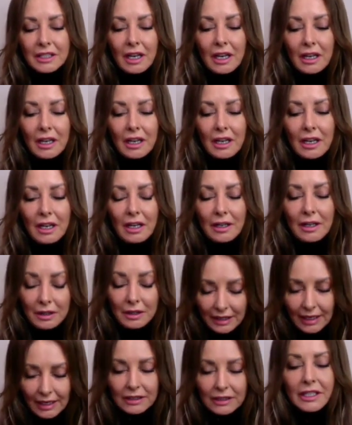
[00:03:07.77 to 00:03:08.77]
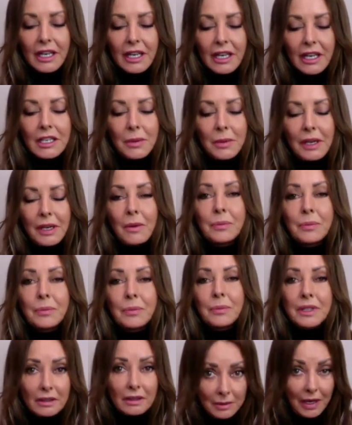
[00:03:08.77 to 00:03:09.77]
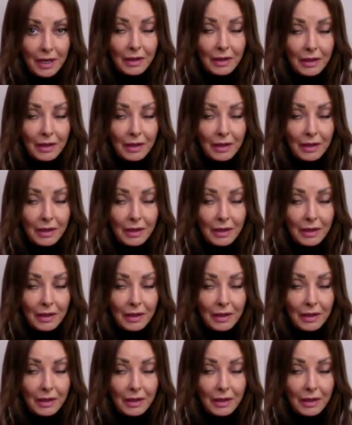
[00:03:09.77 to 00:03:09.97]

and I again set up a company,